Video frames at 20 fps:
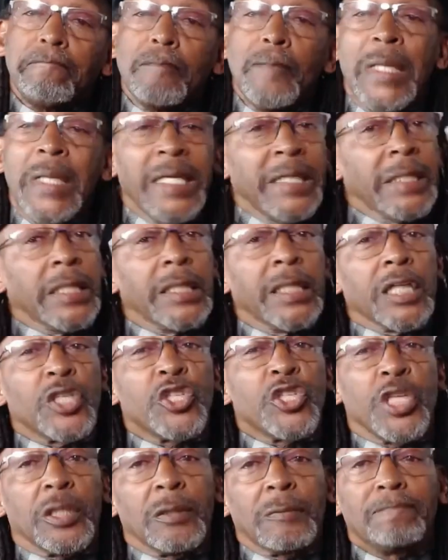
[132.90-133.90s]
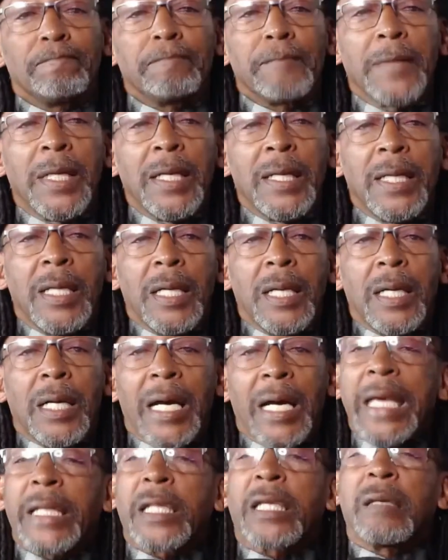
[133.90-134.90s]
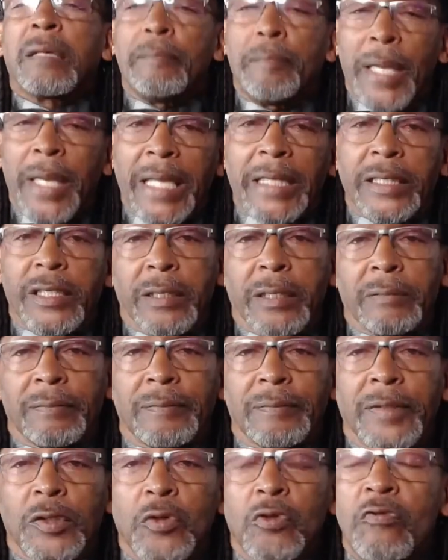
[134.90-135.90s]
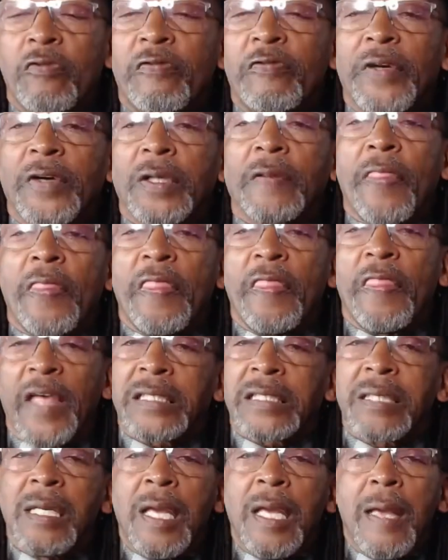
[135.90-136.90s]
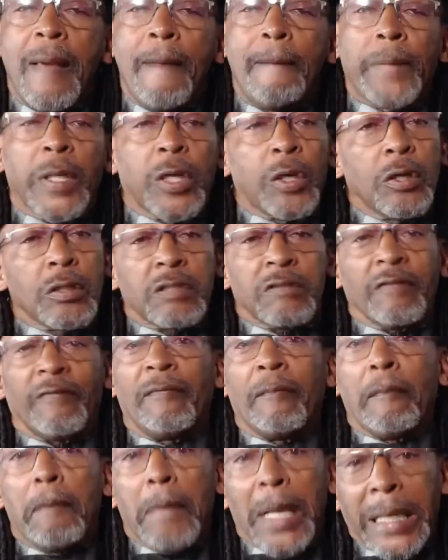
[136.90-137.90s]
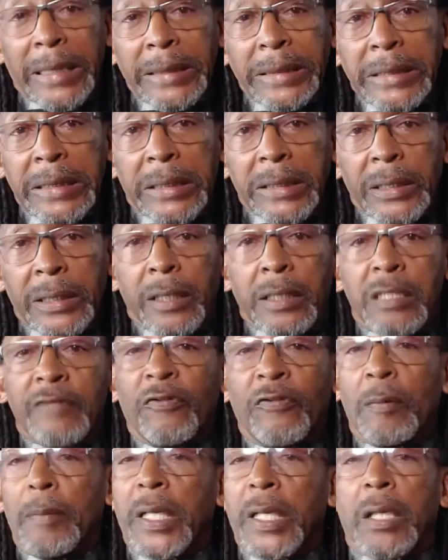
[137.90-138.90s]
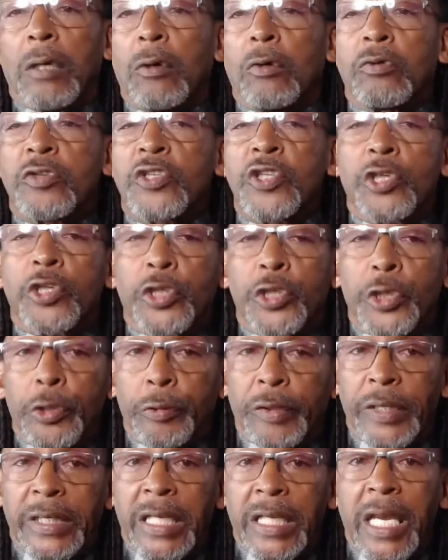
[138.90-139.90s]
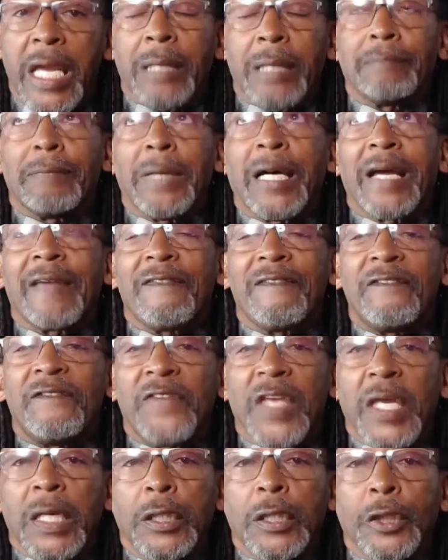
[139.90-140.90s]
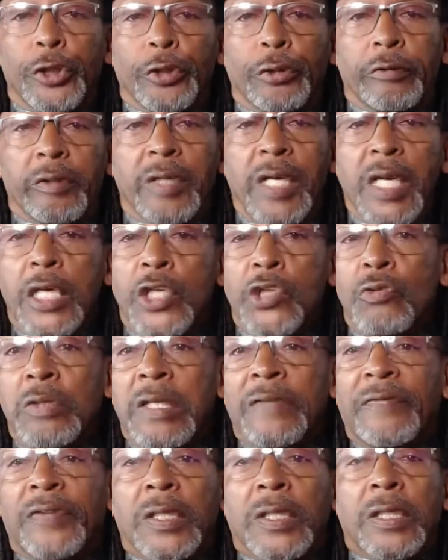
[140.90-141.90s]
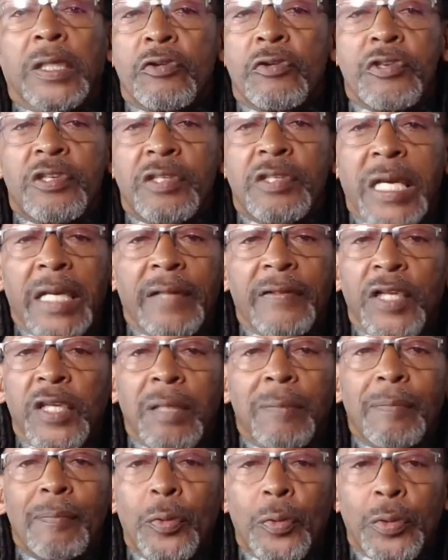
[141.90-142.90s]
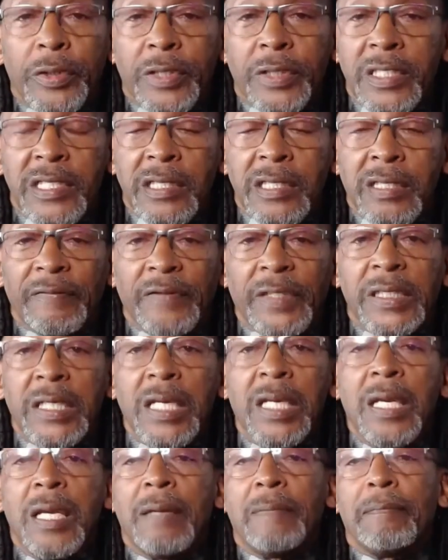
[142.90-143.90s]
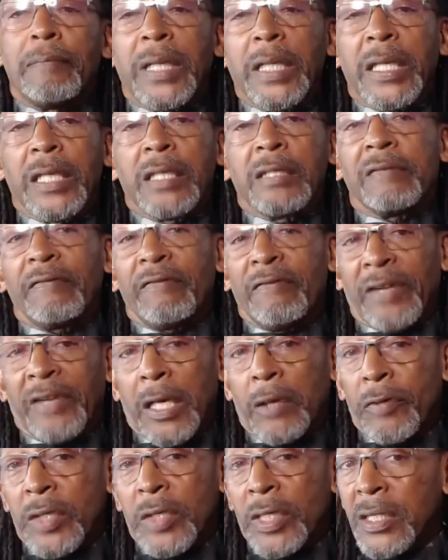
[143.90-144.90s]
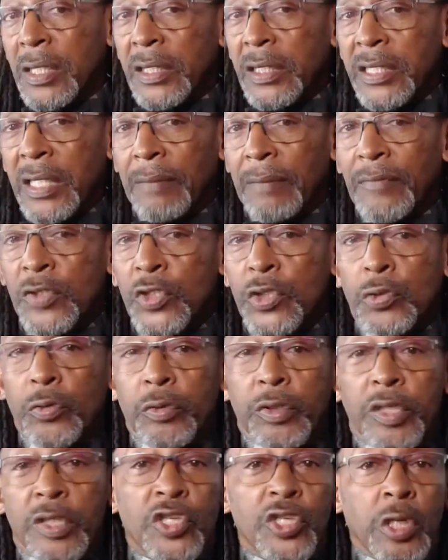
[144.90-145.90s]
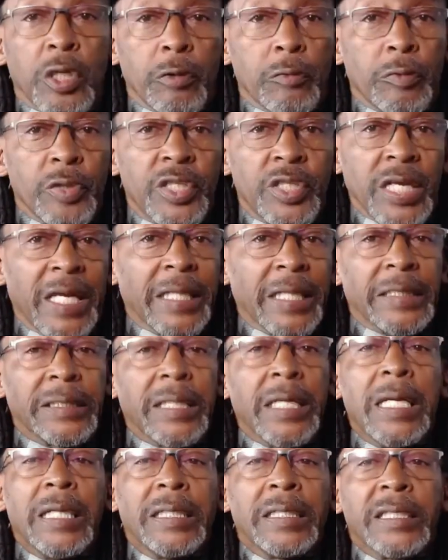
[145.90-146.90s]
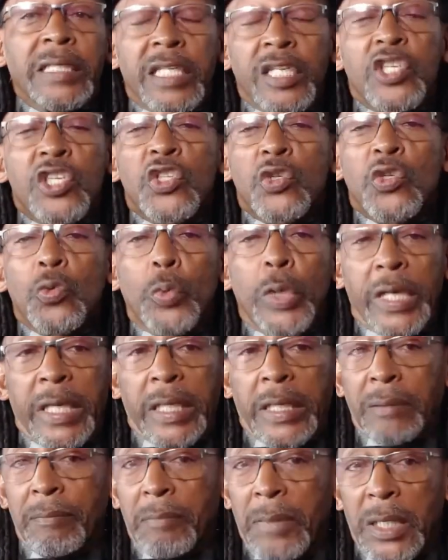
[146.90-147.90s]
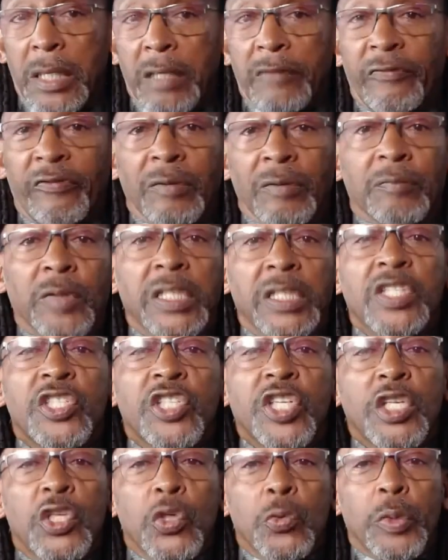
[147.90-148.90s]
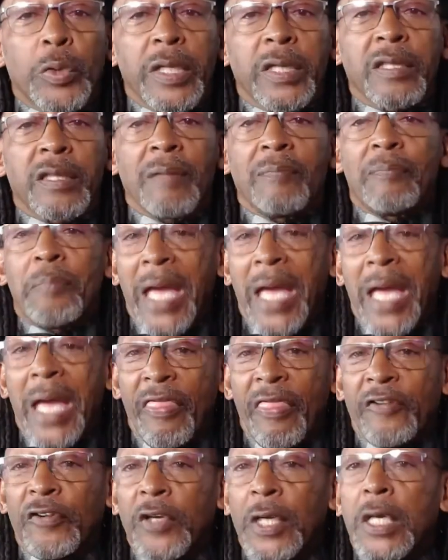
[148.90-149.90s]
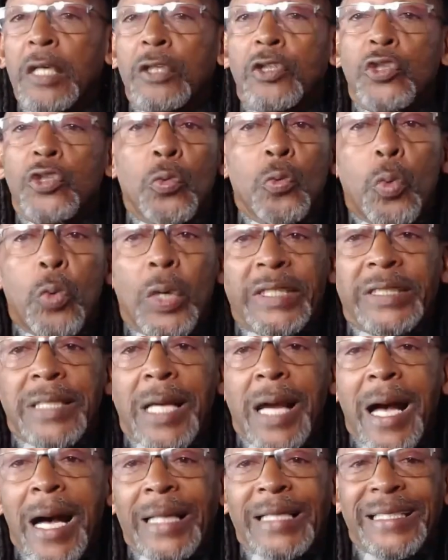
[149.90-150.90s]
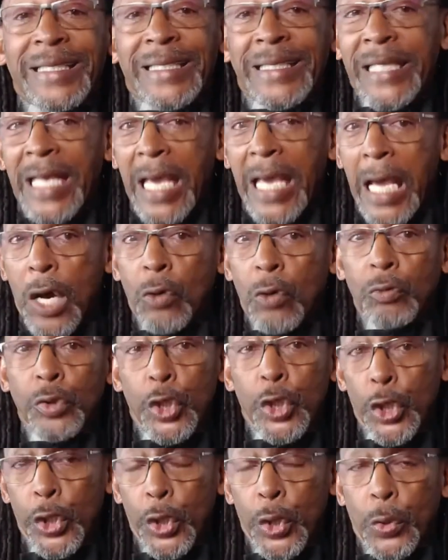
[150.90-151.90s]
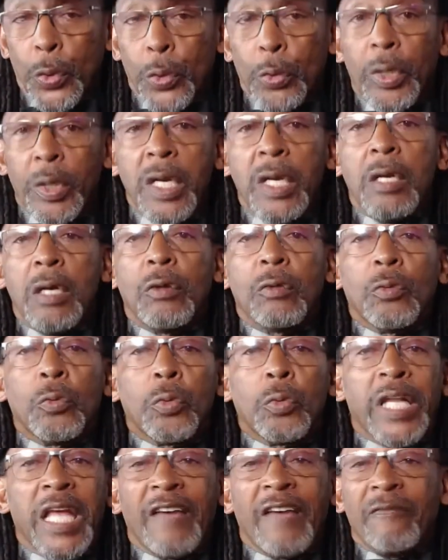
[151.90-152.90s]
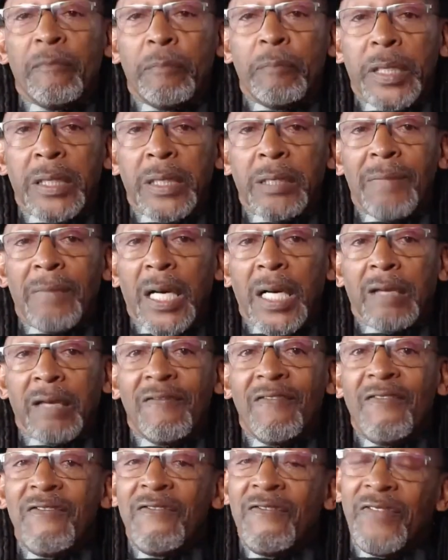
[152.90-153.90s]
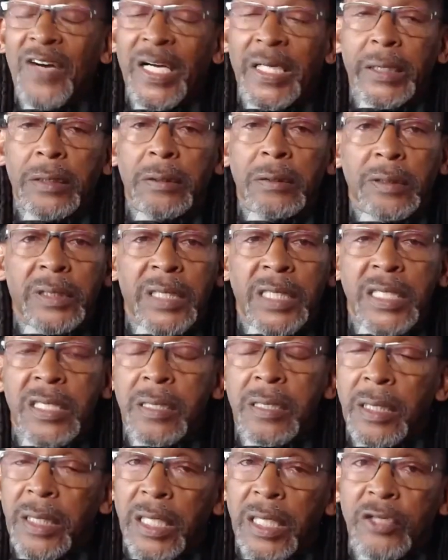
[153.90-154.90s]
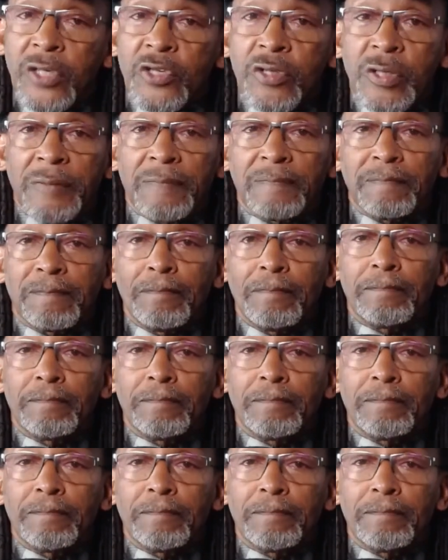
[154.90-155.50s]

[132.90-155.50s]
In a nutshell, I had a companion who felt that because of my neglect for my own security and my failure to even understand the importance of it, made various attempts to discourage and dissuade me from continuing the path to what I now know would have been my final destination.